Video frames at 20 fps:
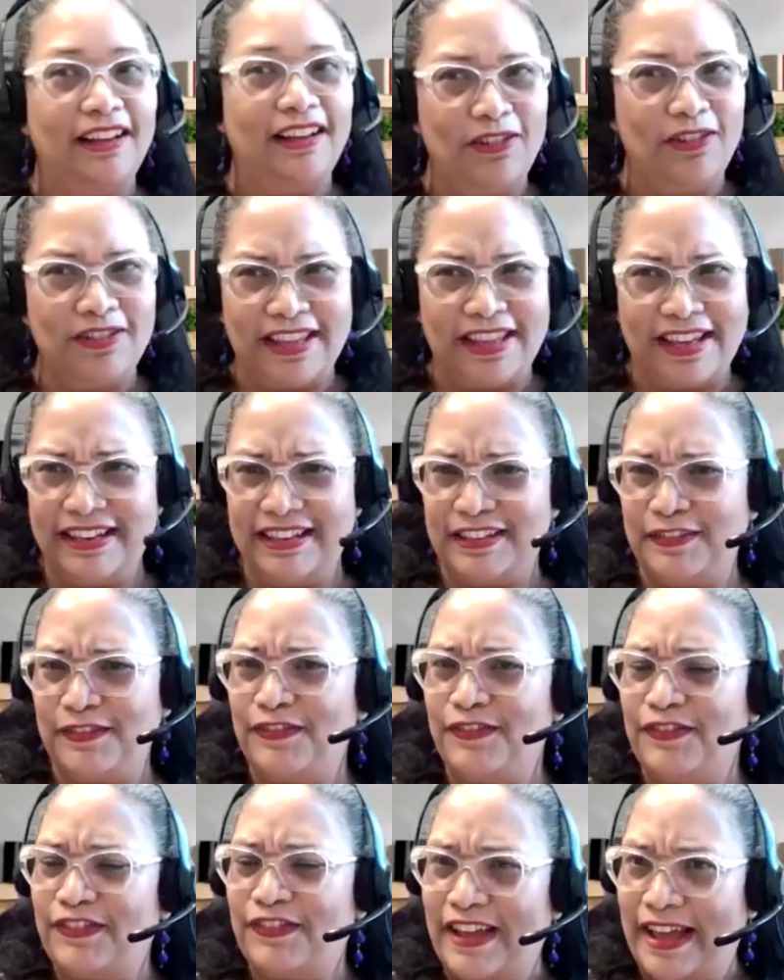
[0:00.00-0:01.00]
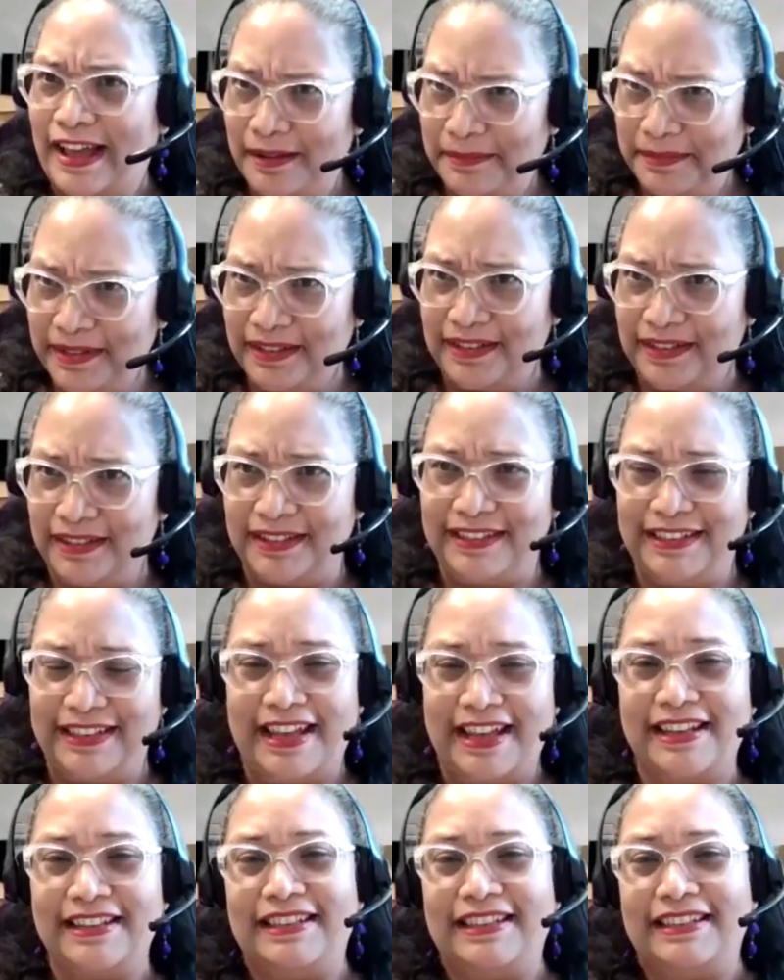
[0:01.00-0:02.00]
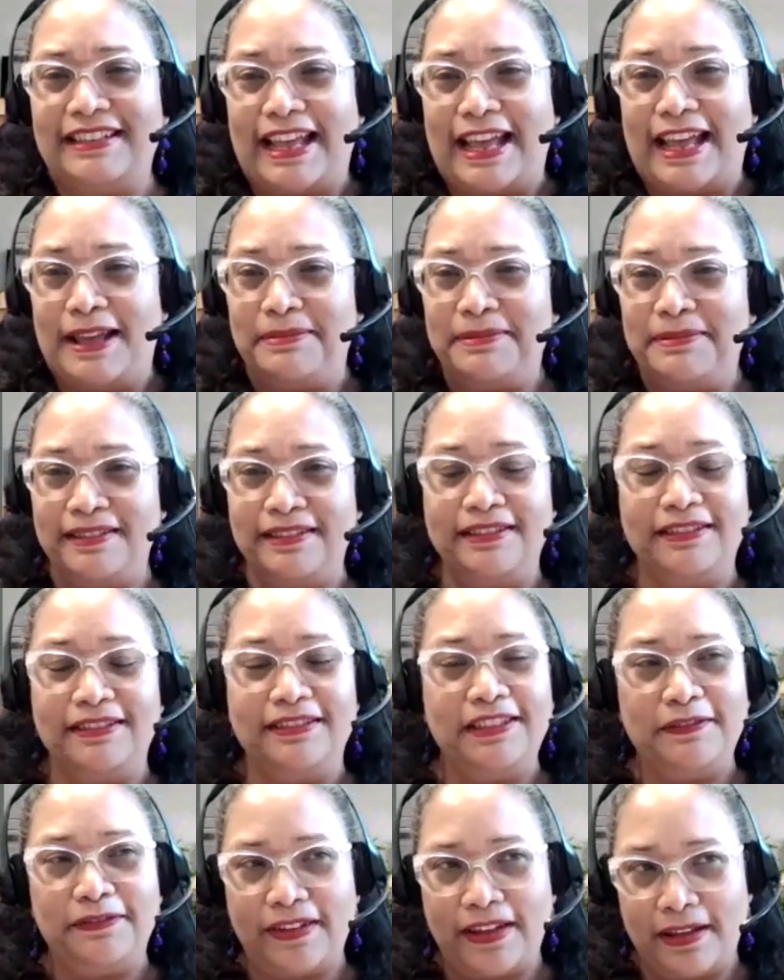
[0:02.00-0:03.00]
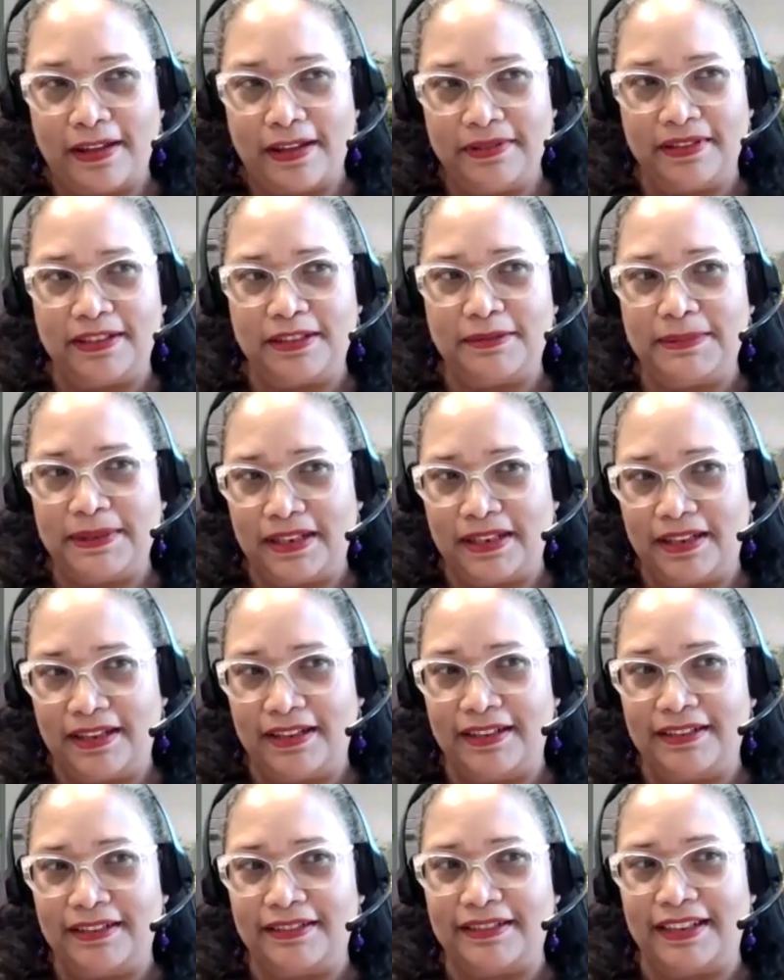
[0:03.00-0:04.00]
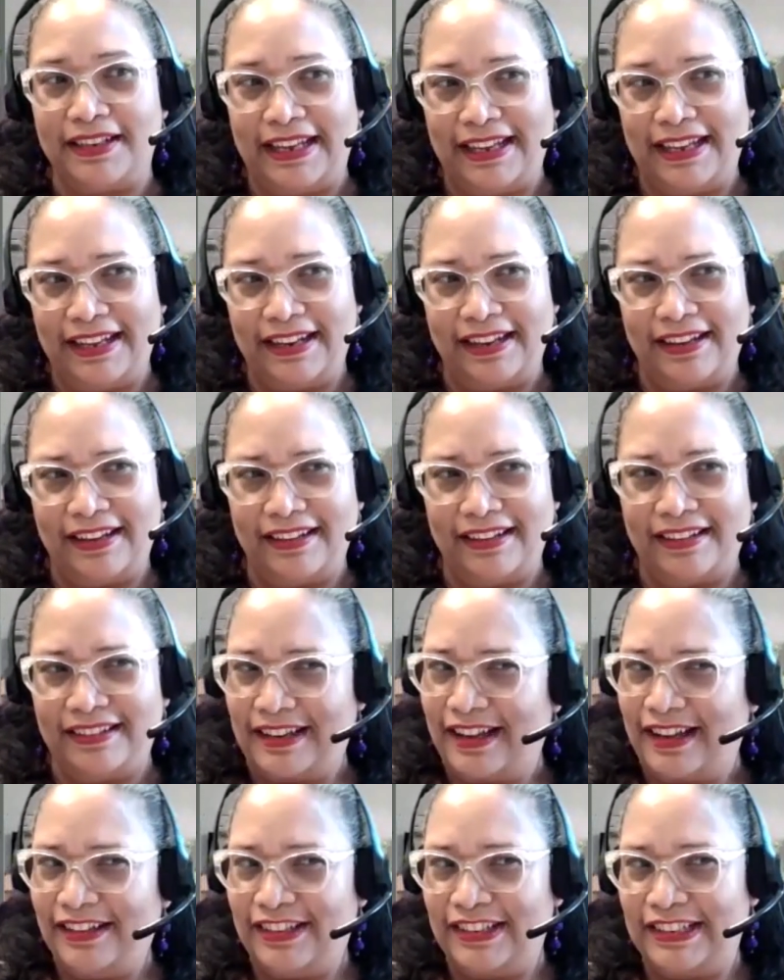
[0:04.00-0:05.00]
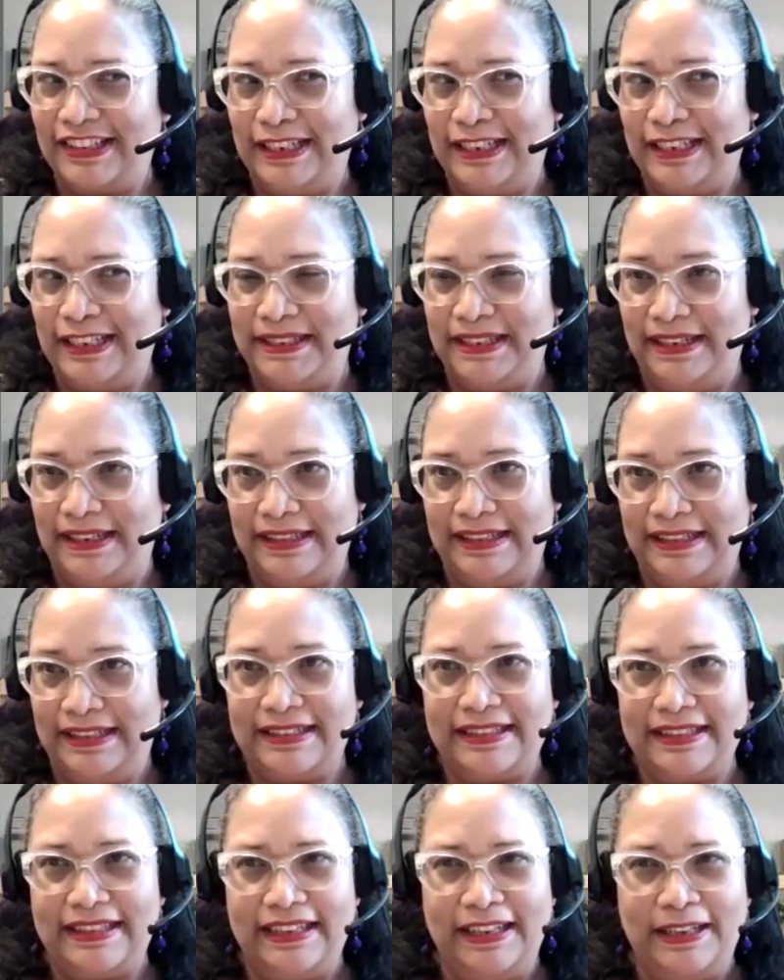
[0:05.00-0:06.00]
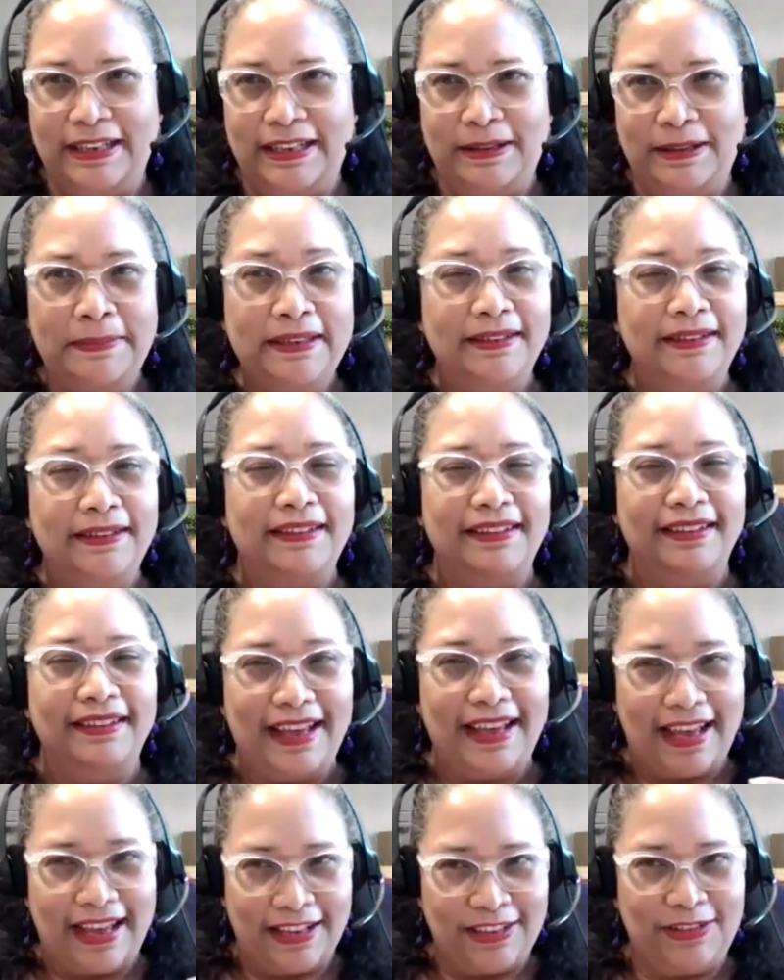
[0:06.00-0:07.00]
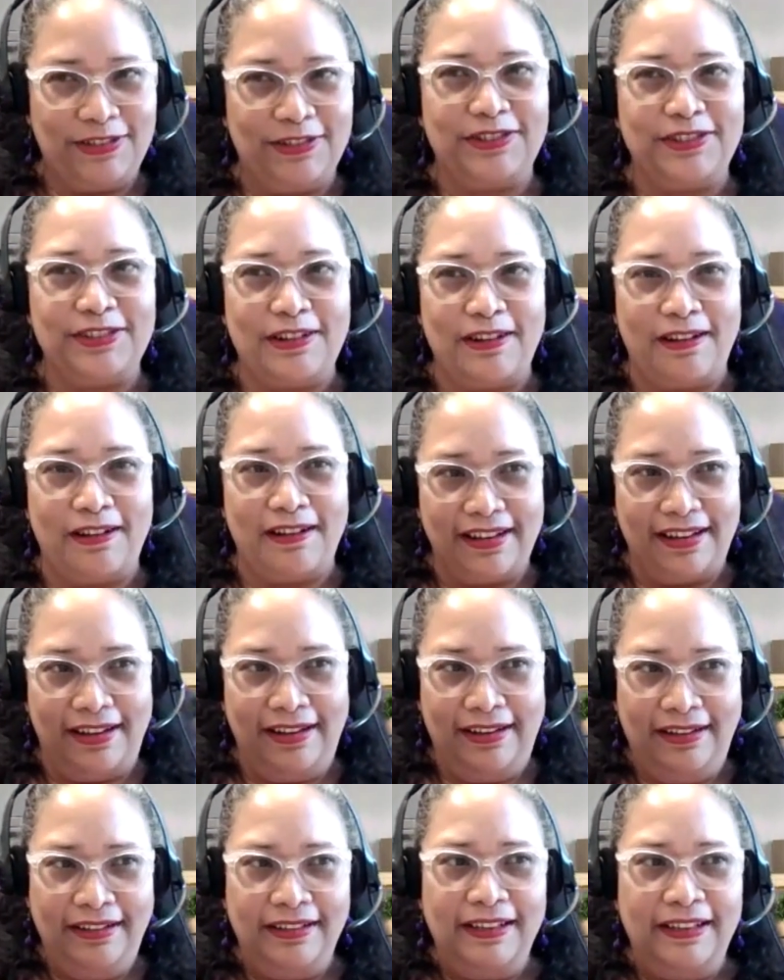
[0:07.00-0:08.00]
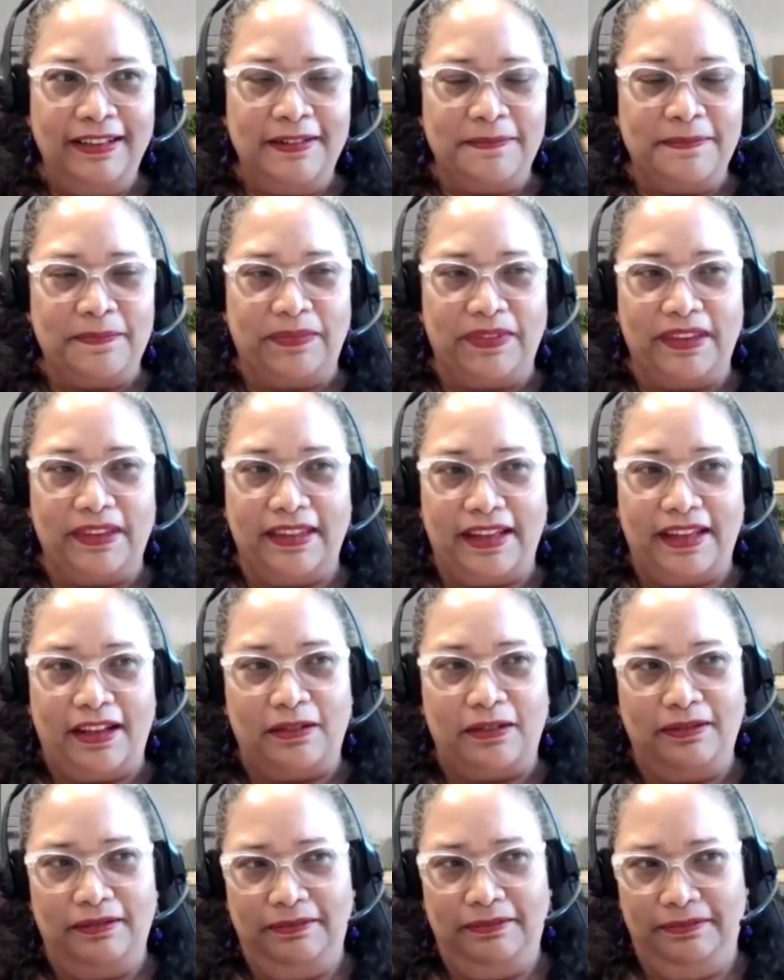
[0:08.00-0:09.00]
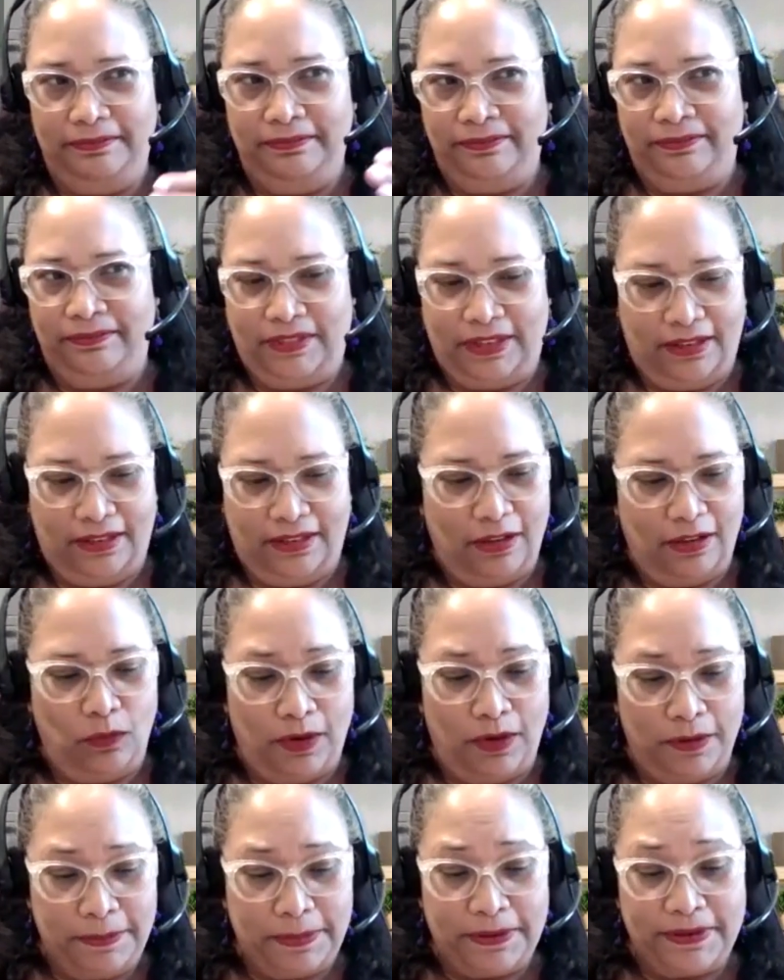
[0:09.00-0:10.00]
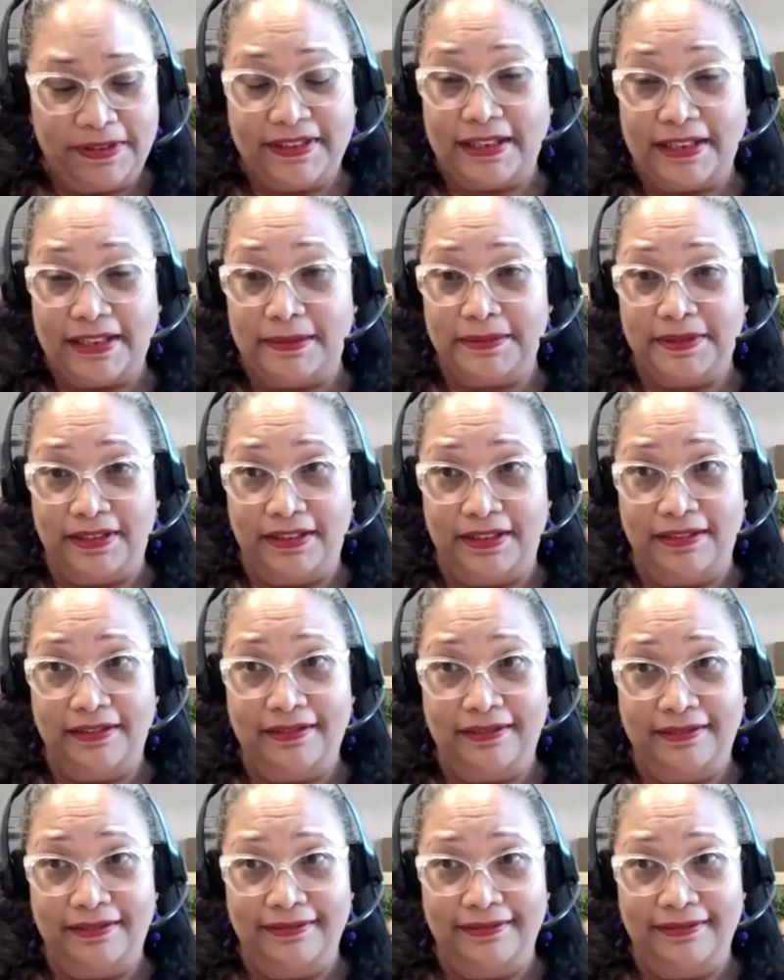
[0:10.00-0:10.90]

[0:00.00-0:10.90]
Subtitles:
Oh, that is fabulous. Yes, that's absolutely fabulous, because again, I just keep seeing this theme as you're talking, that one perception